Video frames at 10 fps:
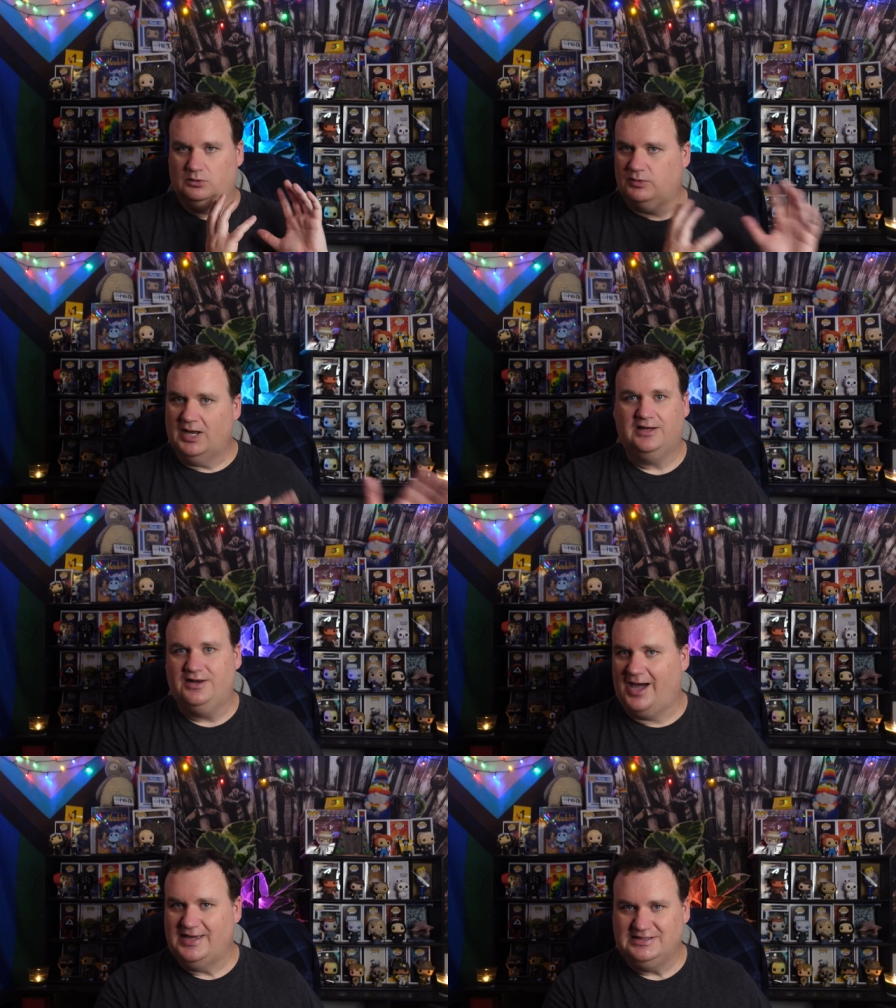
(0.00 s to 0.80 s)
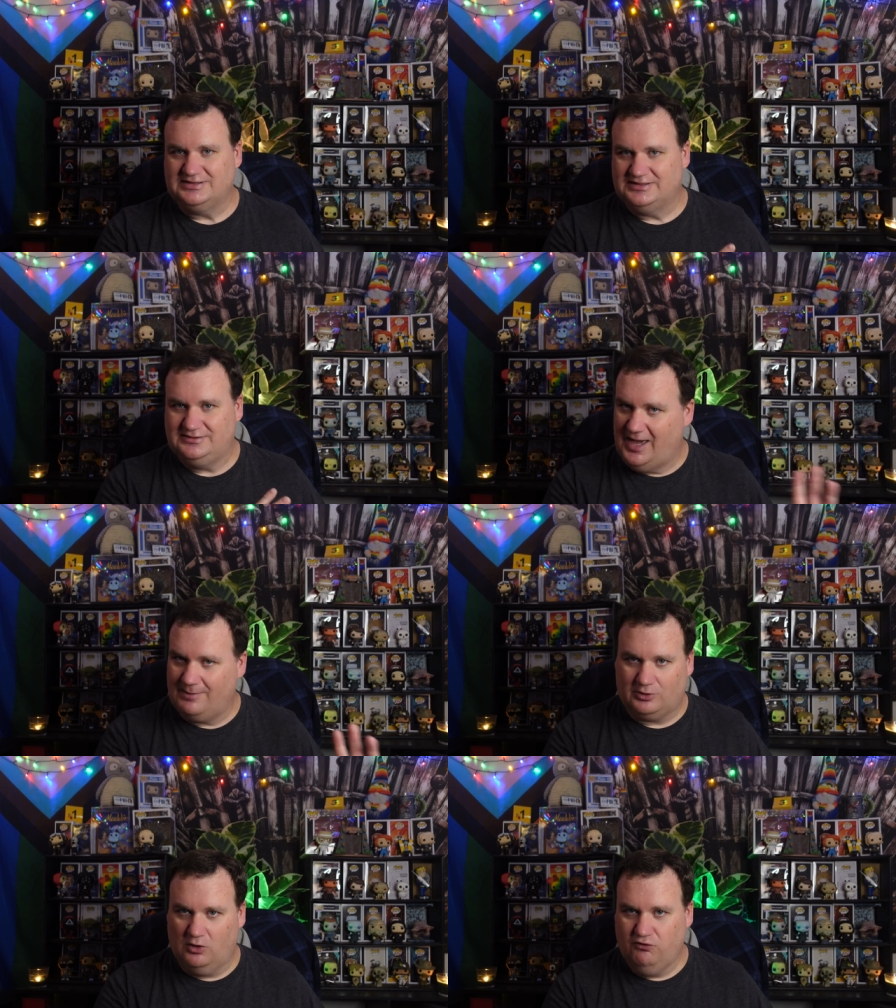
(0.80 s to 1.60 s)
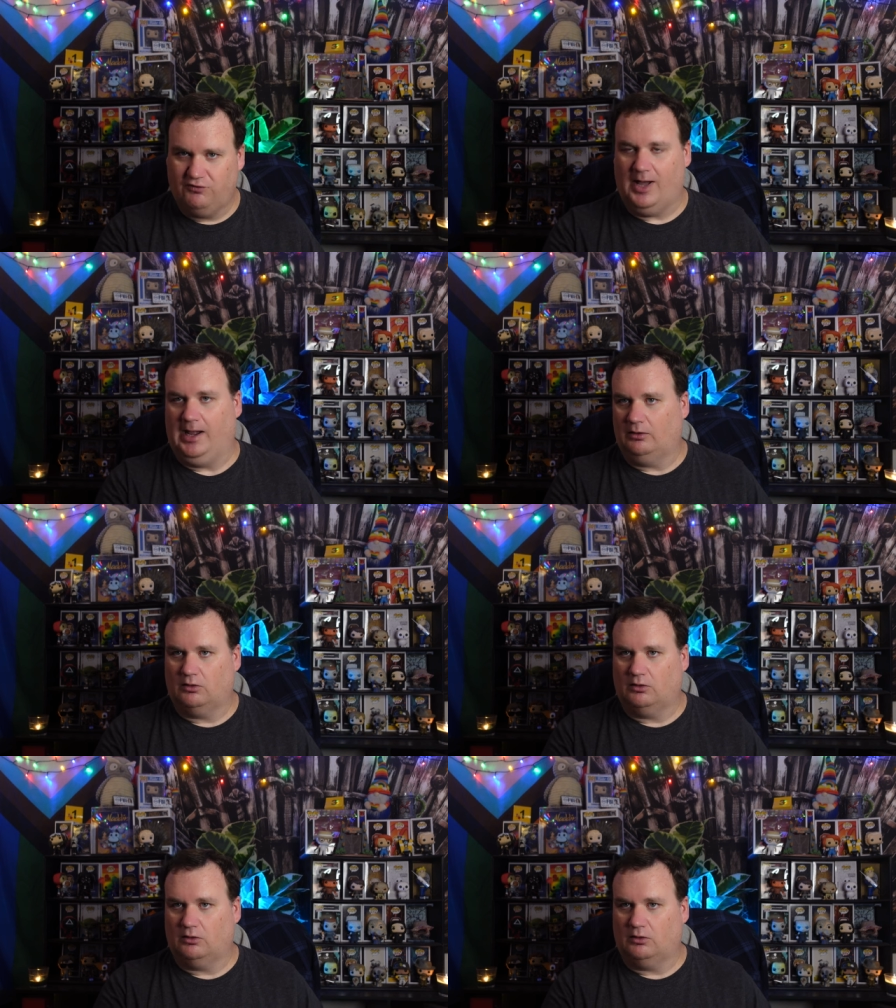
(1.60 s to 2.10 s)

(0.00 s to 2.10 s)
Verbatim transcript: recognize that profile,